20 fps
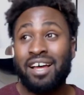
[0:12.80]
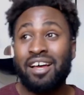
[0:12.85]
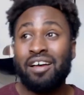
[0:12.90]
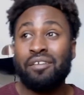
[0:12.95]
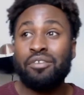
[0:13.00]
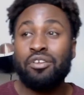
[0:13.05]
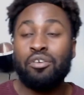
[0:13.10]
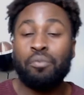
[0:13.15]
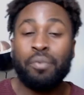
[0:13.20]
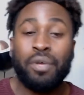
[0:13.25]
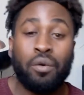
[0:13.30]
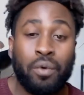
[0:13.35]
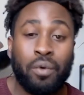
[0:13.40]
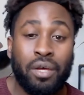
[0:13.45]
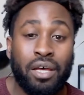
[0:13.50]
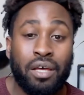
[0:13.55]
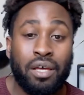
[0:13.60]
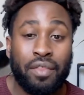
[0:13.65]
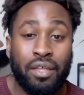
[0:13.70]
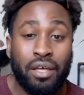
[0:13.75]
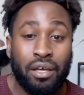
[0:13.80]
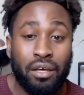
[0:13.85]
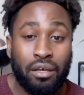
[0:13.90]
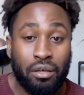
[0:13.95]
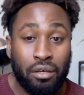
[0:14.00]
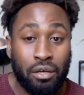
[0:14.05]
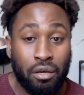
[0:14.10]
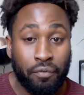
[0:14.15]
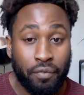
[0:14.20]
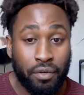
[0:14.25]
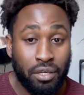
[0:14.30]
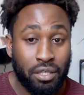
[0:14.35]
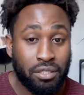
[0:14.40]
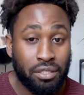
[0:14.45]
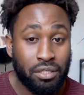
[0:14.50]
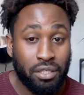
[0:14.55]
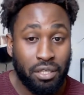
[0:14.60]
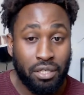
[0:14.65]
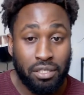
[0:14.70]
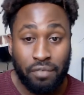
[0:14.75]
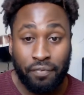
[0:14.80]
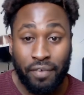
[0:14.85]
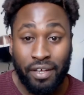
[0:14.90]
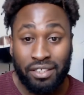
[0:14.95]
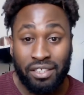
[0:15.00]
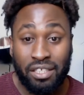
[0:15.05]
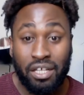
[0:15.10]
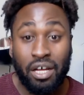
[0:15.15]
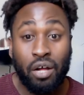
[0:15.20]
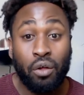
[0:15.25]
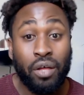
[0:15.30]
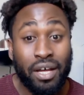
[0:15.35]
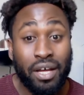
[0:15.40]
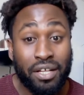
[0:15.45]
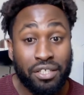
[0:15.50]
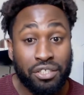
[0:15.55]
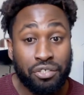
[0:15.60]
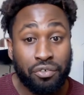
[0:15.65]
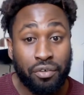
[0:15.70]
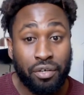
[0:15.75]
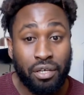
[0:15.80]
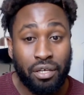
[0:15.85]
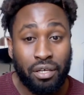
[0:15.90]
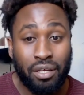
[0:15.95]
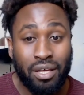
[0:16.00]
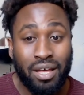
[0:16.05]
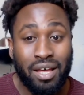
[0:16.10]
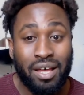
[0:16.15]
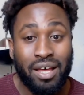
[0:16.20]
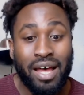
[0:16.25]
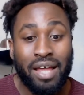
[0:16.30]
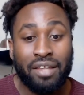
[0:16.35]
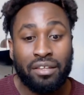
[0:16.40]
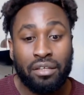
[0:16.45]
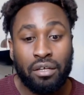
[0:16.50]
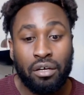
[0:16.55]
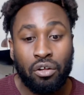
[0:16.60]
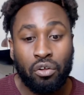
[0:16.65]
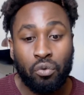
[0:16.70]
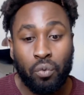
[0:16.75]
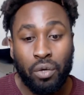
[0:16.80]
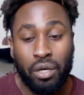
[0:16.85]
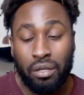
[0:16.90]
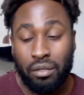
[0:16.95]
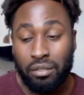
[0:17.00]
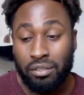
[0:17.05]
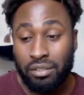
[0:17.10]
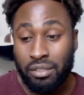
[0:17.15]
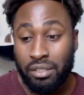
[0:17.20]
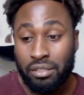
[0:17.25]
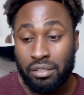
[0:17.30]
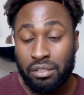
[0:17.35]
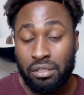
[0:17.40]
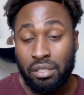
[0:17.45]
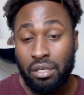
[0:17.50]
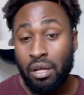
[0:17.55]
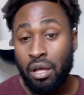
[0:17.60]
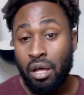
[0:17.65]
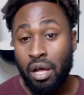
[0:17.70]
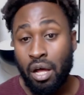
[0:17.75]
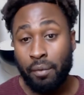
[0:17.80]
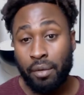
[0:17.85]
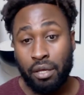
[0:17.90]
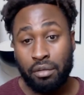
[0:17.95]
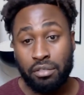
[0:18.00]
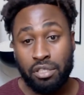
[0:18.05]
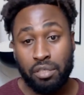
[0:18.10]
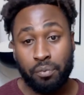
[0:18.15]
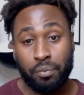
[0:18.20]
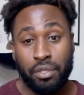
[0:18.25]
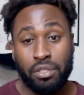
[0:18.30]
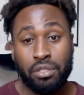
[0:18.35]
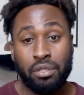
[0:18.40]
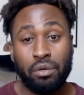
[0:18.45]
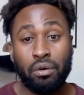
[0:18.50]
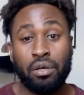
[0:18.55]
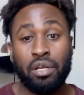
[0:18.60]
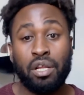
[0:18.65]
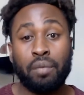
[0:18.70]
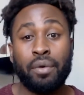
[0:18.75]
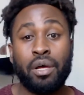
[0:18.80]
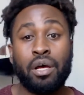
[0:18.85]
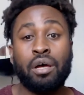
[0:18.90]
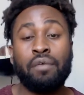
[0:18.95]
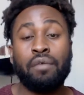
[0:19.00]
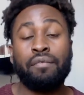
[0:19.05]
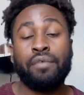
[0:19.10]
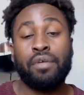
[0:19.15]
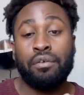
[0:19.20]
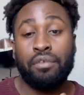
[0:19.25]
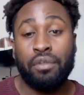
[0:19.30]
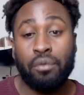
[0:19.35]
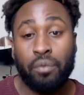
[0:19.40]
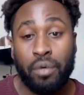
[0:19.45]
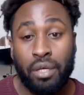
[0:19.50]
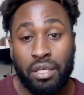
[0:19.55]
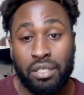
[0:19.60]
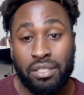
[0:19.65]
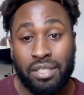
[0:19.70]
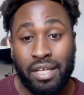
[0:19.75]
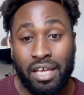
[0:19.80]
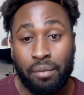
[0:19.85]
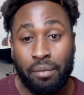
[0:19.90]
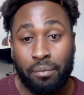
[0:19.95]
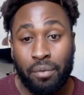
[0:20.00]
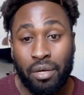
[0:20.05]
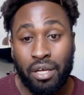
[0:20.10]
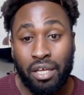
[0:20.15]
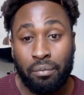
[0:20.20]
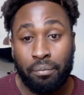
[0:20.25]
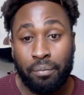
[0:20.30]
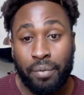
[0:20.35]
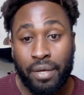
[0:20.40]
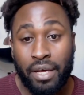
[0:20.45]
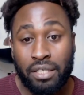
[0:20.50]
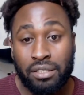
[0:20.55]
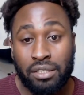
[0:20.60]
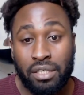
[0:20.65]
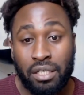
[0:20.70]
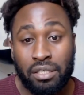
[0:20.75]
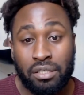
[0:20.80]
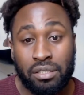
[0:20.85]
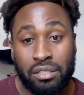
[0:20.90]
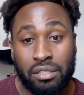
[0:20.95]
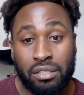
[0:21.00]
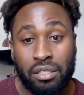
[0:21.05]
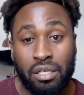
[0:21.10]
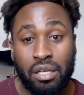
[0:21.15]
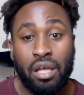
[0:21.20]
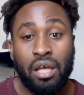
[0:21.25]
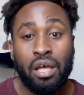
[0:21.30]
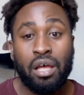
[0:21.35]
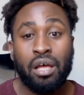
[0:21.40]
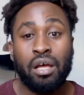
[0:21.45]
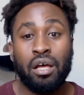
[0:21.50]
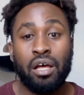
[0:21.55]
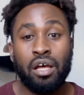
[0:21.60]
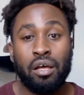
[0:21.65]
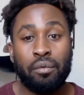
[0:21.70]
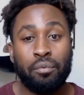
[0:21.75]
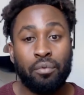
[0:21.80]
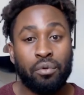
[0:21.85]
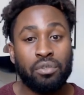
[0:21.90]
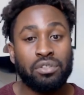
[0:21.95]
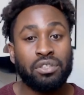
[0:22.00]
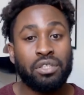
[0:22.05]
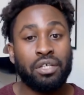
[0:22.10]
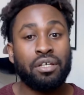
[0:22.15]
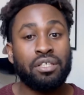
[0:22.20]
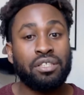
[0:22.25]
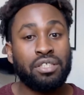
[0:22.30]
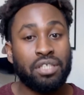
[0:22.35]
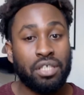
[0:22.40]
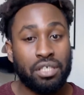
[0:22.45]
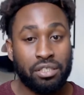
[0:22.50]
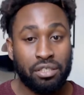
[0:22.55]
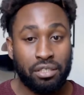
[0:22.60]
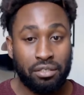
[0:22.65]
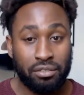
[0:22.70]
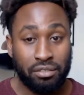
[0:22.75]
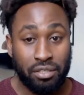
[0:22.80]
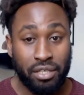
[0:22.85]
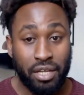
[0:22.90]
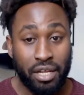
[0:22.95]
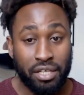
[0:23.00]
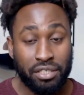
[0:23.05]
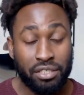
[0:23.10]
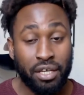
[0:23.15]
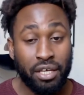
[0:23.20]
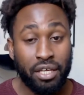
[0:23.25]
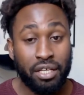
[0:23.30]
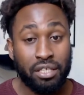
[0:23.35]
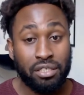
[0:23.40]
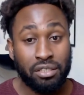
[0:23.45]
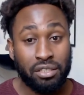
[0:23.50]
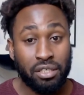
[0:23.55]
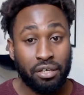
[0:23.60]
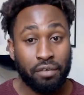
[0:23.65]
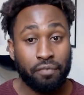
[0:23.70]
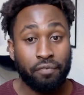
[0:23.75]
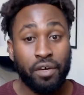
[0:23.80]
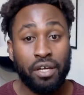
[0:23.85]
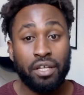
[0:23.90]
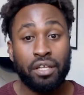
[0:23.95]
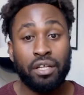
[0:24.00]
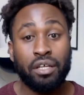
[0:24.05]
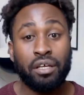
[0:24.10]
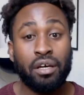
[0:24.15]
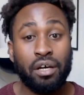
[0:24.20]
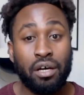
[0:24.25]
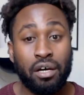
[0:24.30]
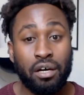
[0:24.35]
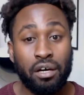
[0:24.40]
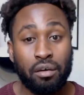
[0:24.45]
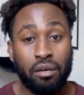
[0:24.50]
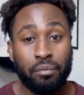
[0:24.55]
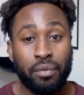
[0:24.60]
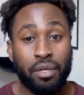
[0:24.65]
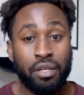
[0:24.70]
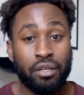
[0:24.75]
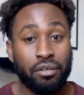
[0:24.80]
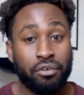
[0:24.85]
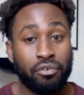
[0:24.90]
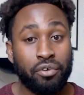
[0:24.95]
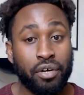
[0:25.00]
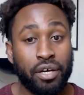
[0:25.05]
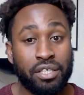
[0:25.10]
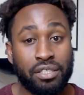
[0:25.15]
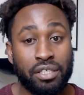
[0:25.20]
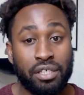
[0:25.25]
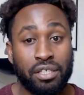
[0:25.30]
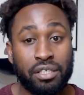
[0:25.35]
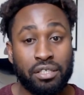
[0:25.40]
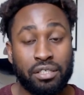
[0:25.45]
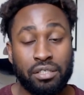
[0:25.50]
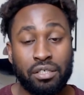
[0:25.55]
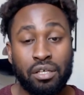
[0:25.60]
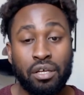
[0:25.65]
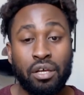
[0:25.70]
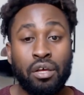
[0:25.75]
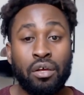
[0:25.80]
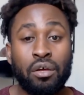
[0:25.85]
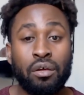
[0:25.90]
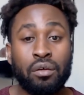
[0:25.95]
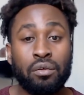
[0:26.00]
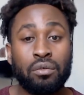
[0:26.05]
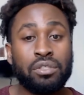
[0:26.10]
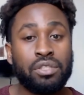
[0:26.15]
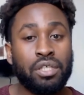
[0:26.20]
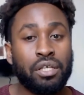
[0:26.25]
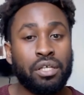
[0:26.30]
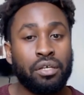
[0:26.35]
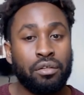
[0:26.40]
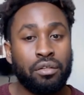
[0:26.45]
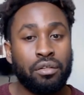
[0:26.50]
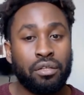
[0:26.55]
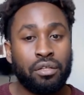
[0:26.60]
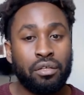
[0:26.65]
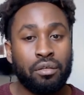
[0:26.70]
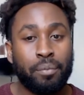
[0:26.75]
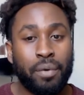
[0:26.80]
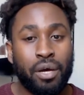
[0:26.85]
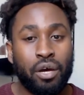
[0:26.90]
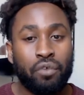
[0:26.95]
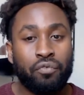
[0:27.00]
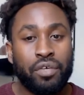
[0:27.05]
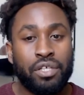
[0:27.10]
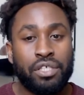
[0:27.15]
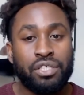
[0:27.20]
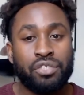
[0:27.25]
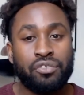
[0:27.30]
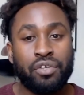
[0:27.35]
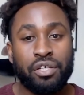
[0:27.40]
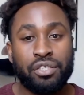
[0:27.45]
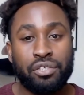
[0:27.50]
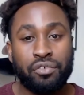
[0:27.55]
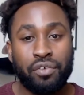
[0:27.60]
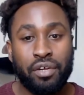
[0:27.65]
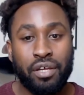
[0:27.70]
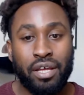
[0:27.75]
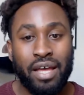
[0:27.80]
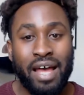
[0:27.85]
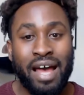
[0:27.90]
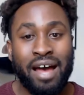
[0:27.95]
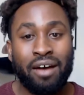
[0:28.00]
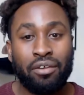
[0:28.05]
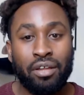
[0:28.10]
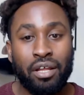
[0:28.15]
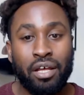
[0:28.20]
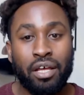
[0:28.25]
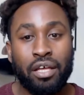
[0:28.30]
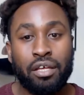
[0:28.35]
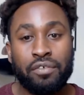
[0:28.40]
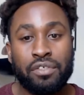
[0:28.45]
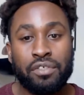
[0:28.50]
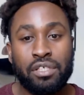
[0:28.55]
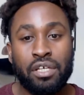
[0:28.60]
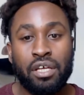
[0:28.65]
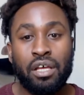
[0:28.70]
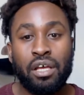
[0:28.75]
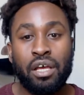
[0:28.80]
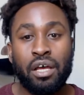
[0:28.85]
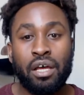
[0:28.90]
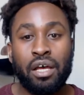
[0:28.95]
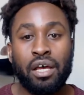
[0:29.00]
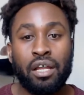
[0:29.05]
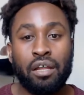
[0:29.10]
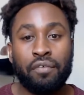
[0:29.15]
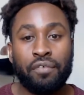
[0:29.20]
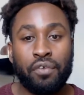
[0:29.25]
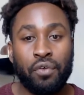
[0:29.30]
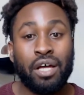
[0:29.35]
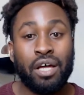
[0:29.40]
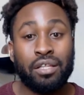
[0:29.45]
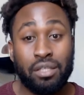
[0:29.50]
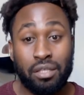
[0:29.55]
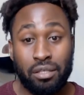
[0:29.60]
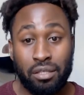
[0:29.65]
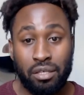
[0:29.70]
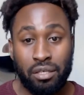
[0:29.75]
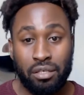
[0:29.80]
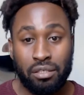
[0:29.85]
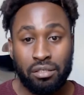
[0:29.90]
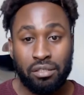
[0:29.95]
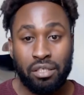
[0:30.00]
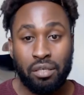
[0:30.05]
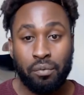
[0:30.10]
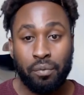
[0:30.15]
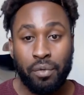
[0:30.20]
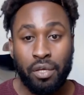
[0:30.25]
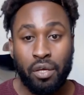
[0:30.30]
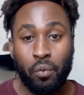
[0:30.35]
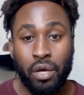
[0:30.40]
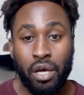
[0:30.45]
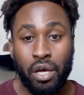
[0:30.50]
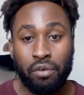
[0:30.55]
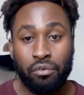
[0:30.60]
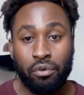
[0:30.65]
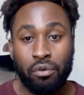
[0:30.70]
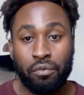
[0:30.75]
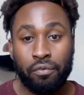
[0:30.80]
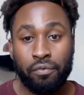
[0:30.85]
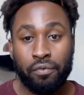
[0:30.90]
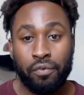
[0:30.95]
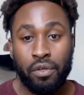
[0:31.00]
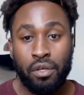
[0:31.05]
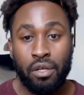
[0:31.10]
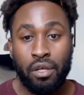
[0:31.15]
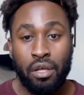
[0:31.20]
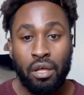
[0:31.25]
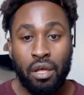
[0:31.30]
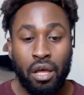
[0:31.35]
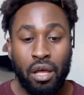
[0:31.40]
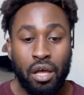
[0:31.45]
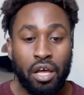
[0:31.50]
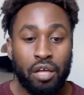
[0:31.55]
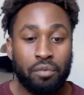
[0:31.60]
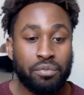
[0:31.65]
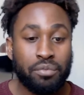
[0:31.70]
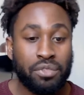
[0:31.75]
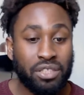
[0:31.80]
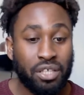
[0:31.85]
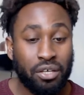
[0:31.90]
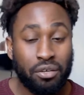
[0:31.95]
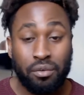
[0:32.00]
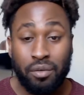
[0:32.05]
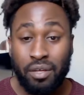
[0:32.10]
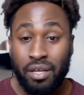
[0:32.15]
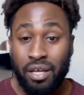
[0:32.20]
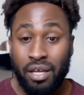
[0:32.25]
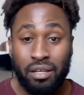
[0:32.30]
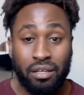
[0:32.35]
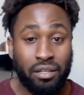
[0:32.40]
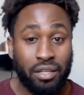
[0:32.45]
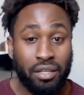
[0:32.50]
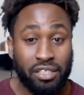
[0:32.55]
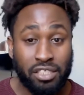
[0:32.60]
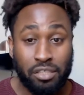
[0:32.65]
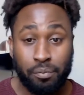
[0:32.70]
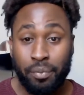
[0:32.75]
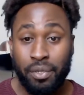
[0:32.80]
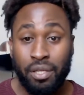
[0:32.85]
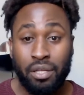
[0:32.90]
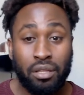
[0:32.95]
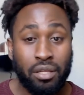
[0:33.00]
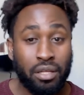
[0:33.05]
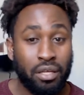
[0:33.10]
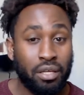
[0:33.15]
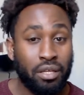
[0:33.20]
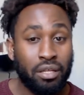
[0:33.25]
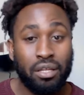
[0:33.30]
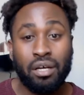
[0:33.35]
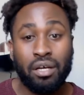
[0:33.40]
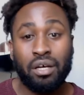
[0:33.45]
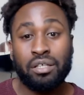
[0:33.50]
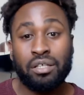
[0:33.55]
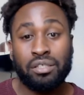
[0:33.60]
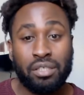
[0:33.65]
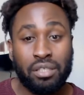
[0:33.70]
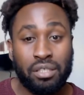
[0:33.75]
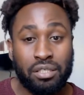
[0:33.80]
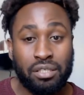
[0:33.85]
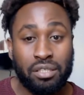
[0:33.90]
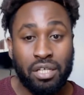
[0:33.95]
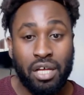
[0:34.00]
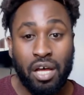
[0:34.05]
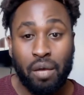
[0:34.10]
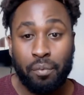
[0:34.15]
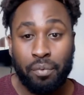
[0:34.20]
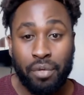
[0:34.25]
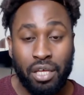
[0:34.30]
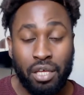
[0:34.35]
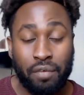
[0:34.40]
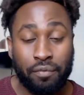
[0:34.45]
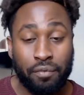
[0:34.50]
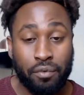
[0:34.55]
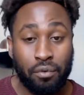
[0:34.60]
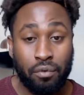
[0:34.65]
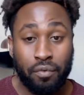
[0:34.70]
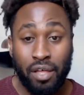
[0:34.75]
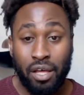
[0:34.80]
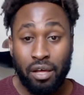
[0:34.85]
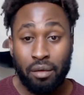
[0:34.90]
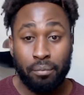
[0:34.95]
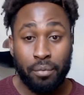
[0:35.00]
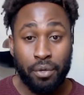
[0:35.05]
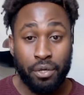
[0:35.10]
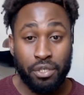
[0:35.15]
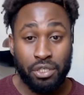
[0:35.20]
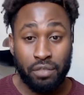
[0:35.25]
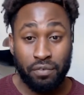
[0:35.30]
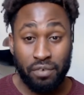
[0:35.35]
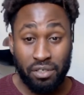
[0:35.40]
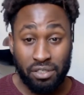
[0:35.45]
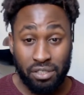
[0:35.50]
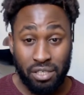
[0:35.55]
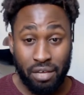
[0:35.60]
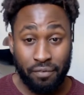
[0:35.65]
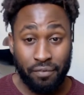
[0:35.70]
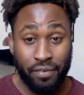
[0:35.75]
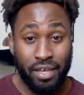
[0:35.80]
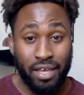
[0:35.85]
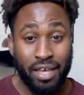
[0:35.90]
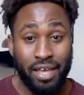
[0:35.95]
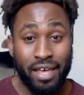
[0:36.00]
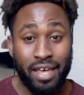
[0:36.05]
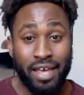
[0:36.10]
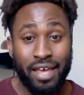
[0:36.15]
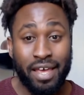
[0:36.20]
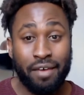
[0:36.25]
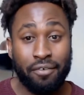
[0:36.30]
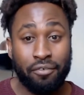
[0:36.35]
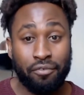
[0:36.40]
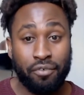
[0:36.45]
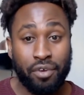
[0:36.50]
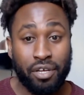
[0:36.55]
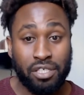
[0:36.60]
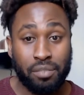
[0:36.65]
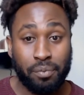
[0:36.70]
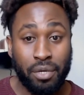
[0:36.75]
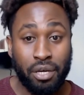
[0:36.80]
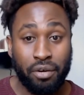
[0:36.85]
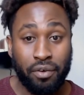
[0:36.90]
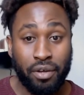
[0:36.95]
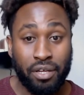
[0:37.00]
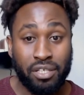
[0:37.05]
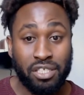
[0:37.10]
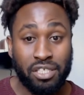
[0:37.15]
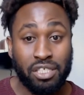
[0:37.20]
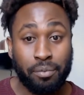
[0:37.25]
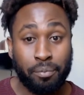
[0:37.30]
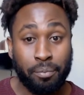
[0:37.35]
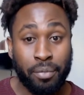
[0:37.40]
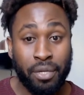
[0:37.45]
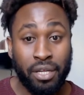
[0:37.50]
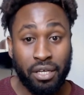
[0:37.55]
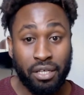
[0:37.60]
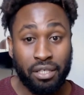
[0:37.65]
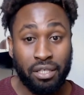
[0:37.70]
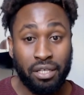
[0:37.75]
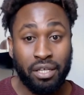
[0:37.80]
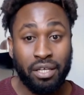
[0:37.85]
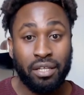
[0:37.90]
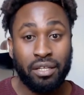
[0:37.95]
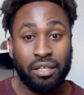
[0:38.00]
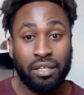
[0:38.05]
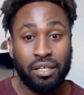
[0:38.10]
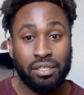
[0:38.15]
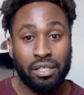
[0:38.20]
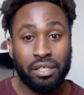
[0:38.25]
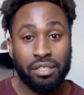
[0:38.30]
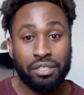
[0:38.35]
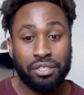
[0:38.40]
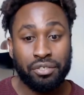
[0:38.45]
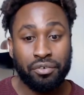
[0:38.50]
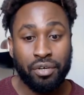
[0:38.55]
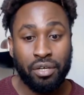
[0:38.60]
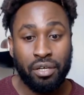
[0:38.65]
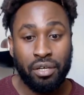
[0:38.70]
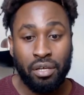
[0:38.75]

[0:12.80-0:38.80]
you'll be aware that COVID-19 has affected the whole country and the whole world. And I'm going to be talking about a few of the ways that it might impact us, also adjusting to that change, so finding calm in a crisis, also about restructuring our lives, and a few other things to be aware of. So this has been the largest upheaval that most of us have ever experienced, particularly in this country,